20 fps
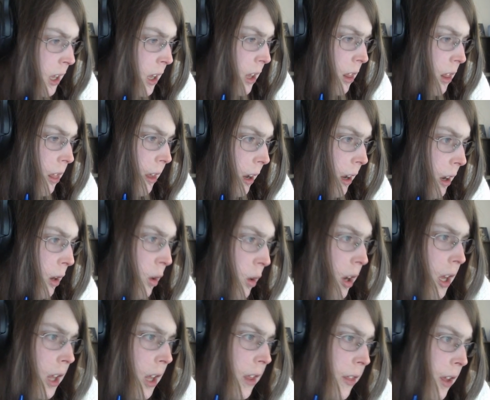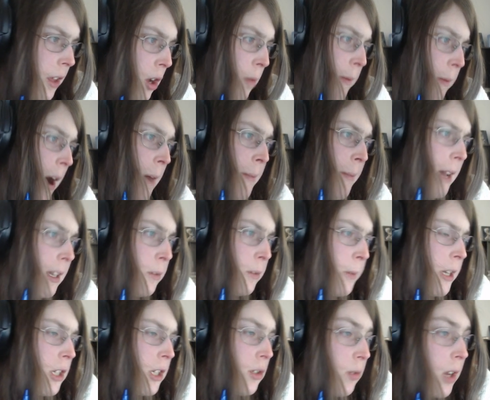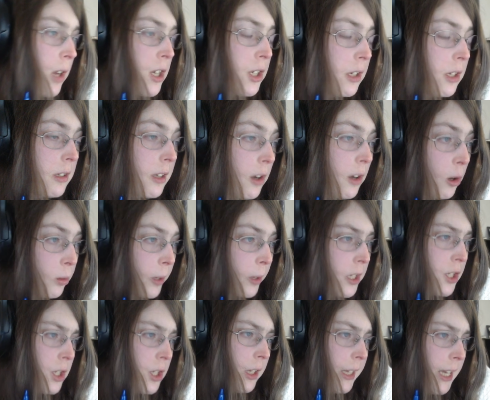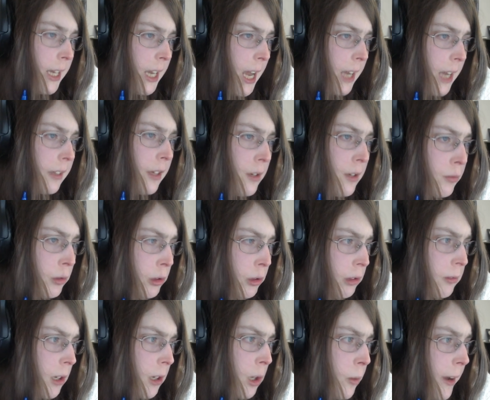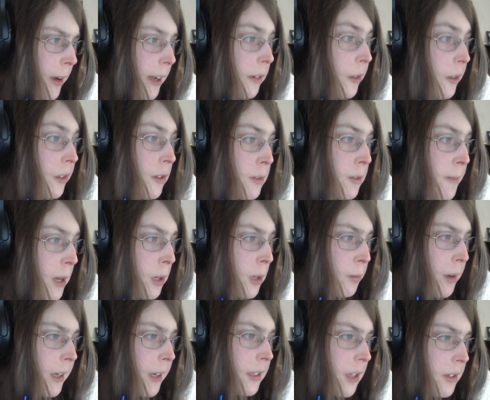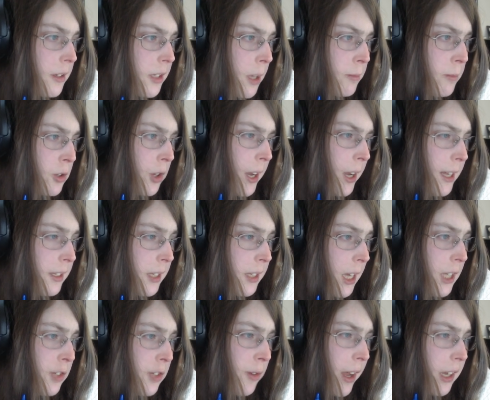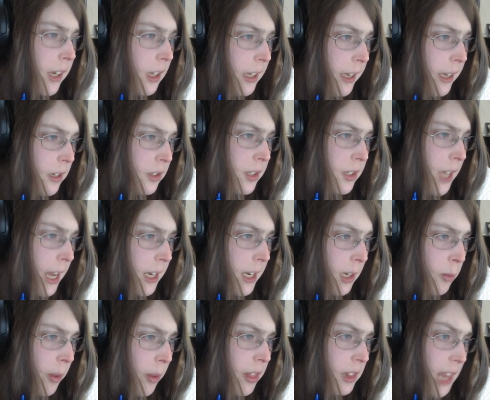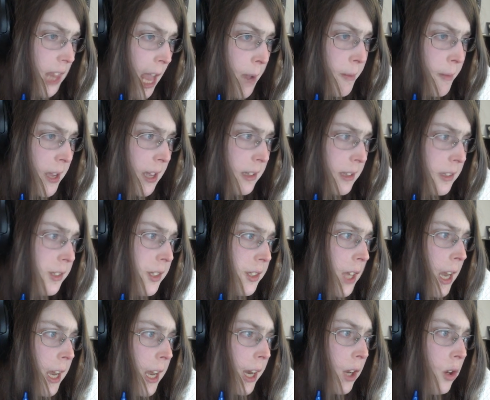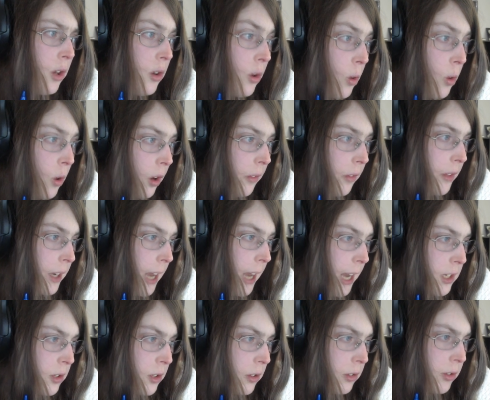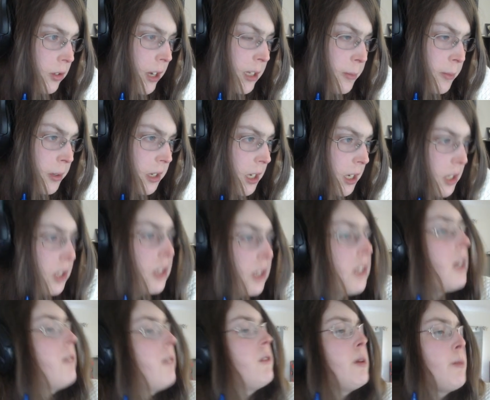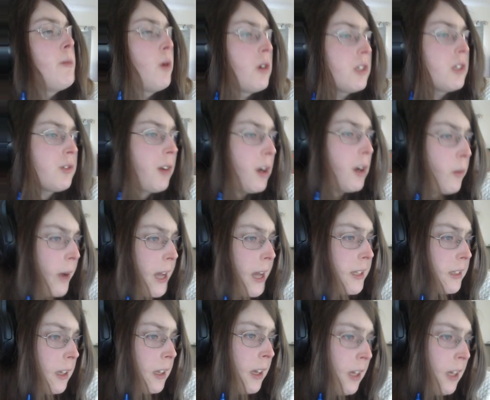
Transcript: Though the Obama administration did originally enact a rule requiring those better brakes on some trains, its regulators sided with lobbyists and ignored the National Transportation Safety Board's request